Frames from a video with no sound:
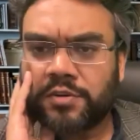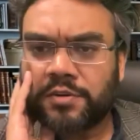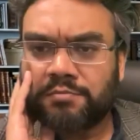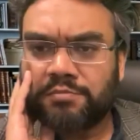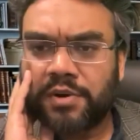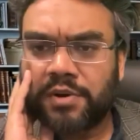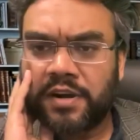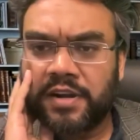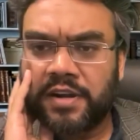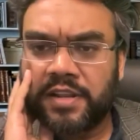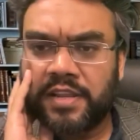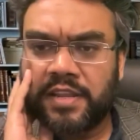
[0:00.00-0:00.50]

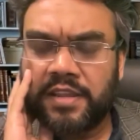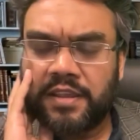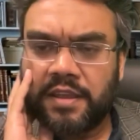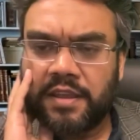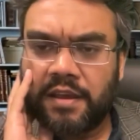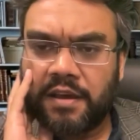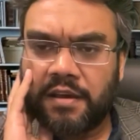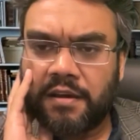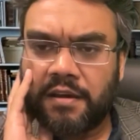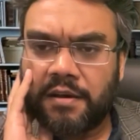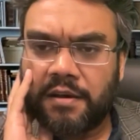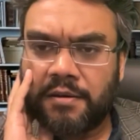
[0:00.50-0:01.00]
Burney.
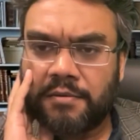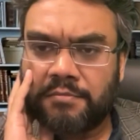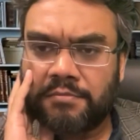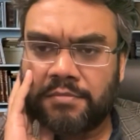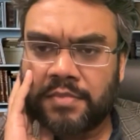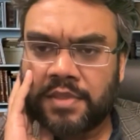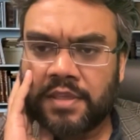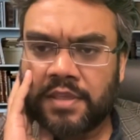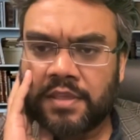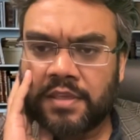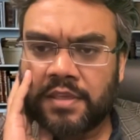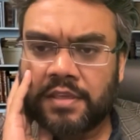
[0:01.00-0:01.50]
There
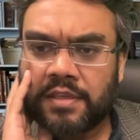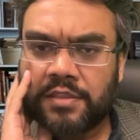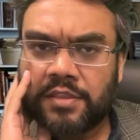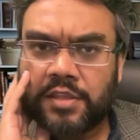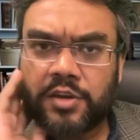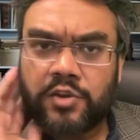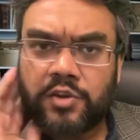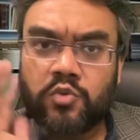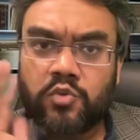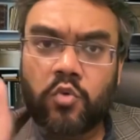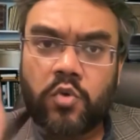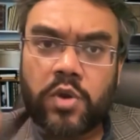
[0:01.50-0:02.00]
are
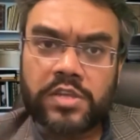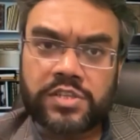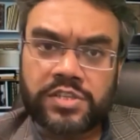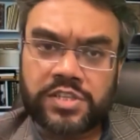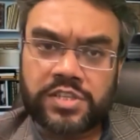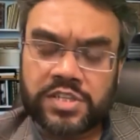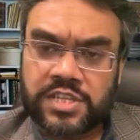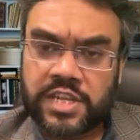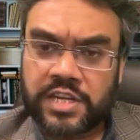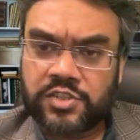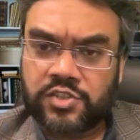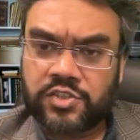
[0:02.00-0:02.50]
two
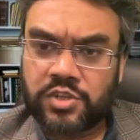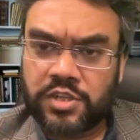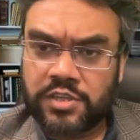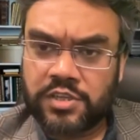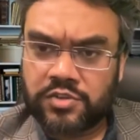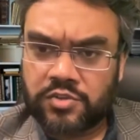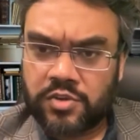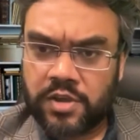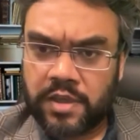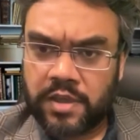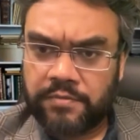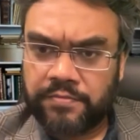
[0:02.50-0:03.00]
questions actually,
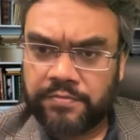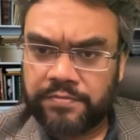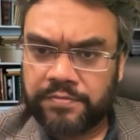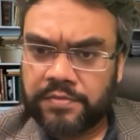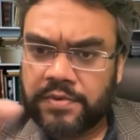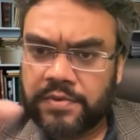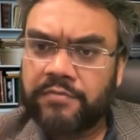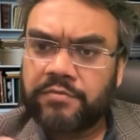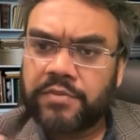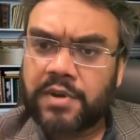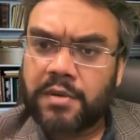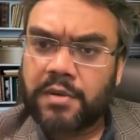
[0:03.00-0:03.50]
so I've
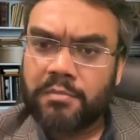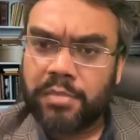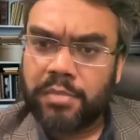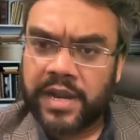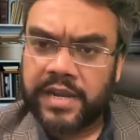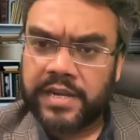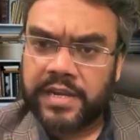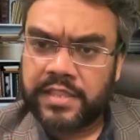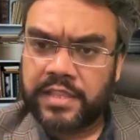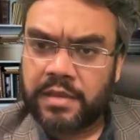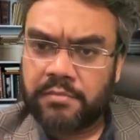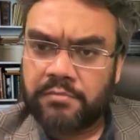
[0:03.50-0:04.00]

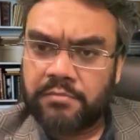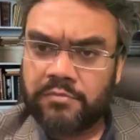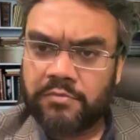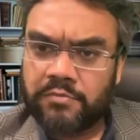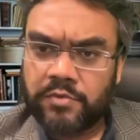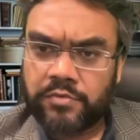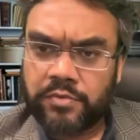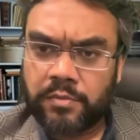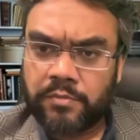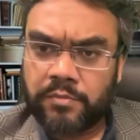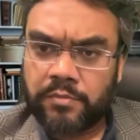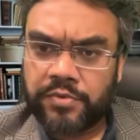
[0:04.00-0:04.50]
combined them
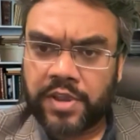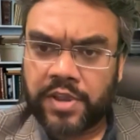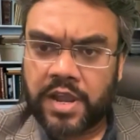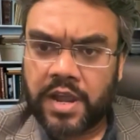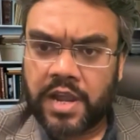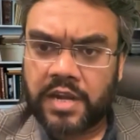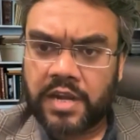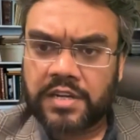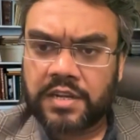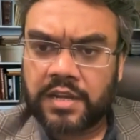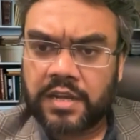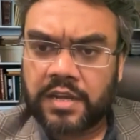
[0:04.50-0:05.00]
from
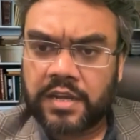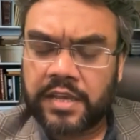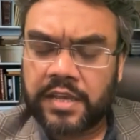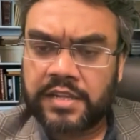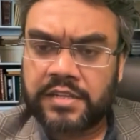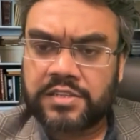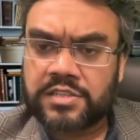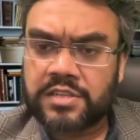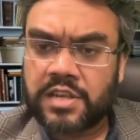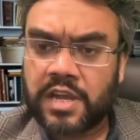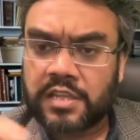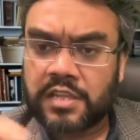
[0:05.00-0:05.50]
Frugata and
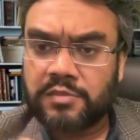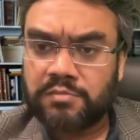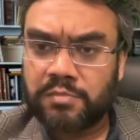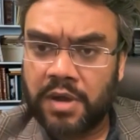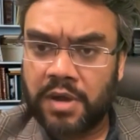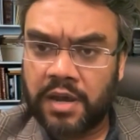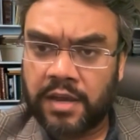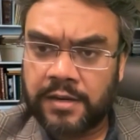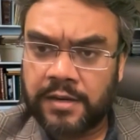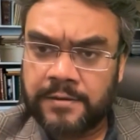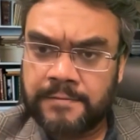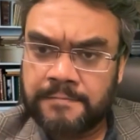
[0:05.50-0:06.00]

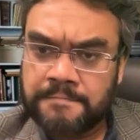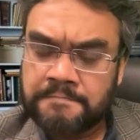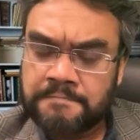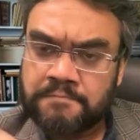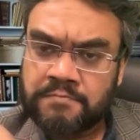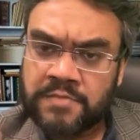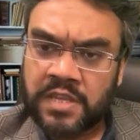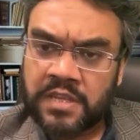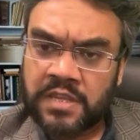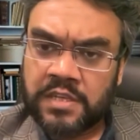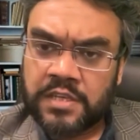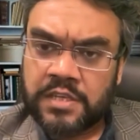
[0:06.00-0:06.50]
Sadman.
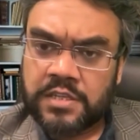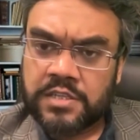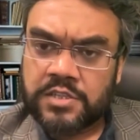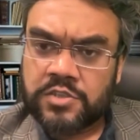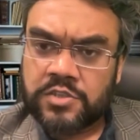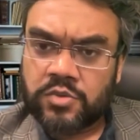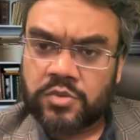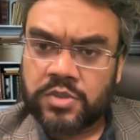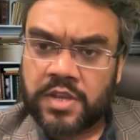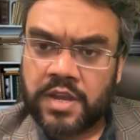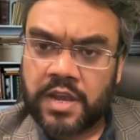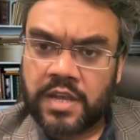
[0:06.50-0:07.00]

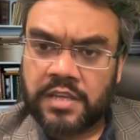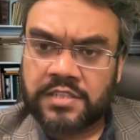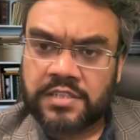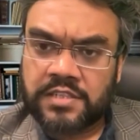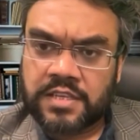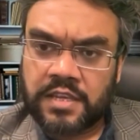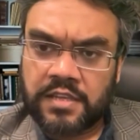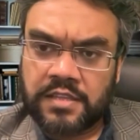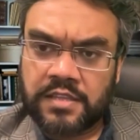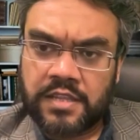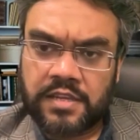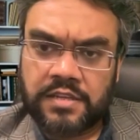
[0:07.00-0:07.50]
So they're
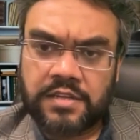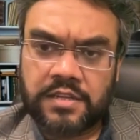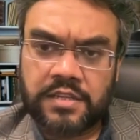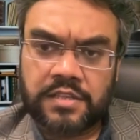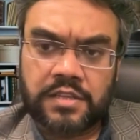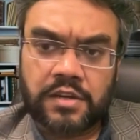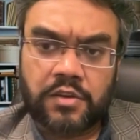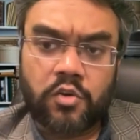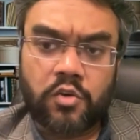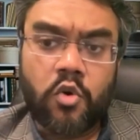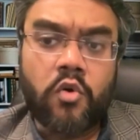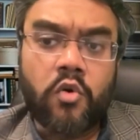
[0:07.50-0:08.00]
asking that in
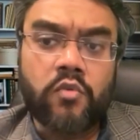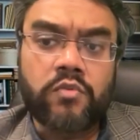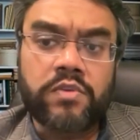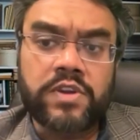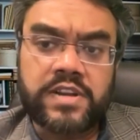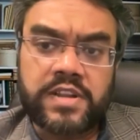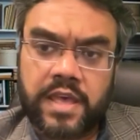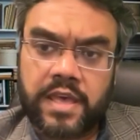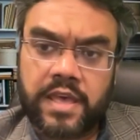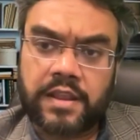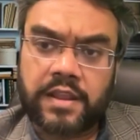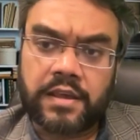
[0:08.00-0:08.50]
the
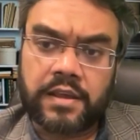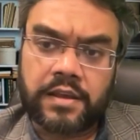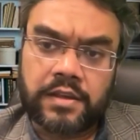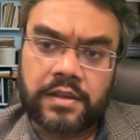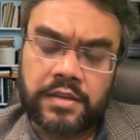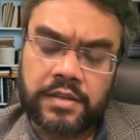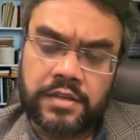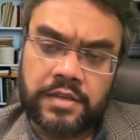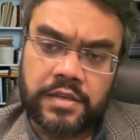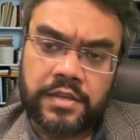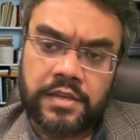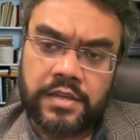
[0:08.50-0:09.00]
COVID era,
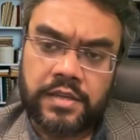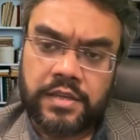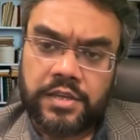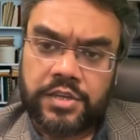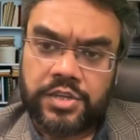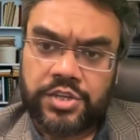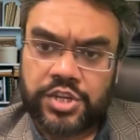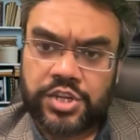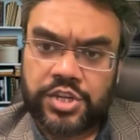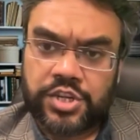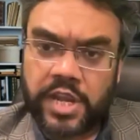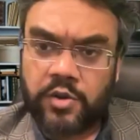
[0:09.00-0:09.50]

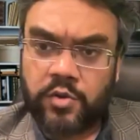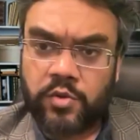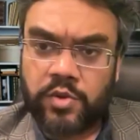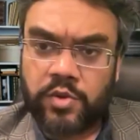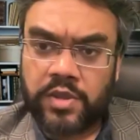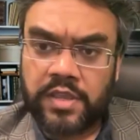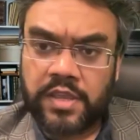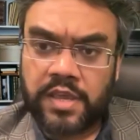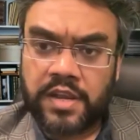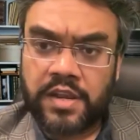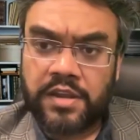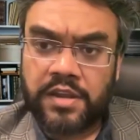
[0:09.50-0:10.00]

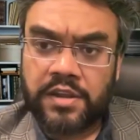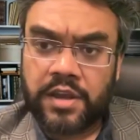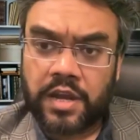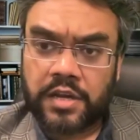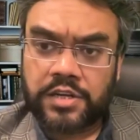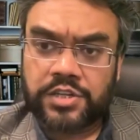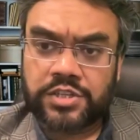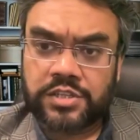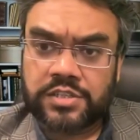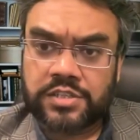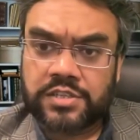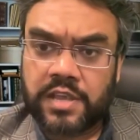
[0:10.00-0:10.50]
shadowing and
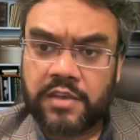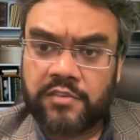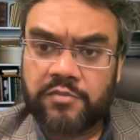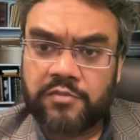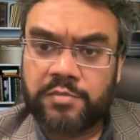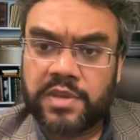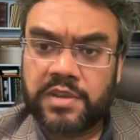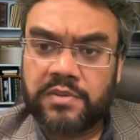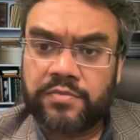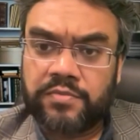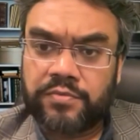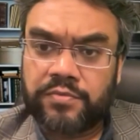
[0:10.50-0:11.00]
inductions have
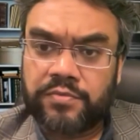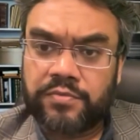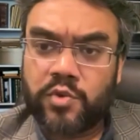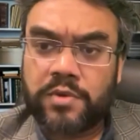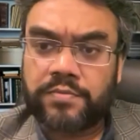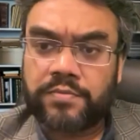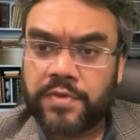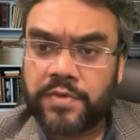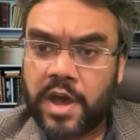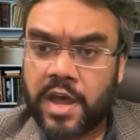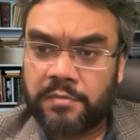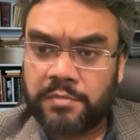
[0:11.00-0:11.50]
been few and
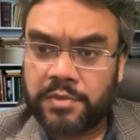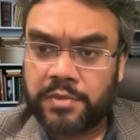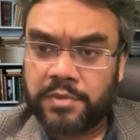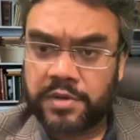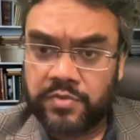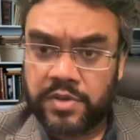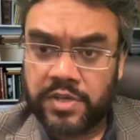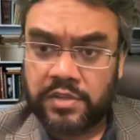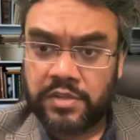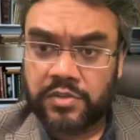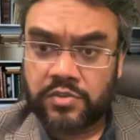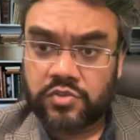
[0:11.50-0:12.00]
far between.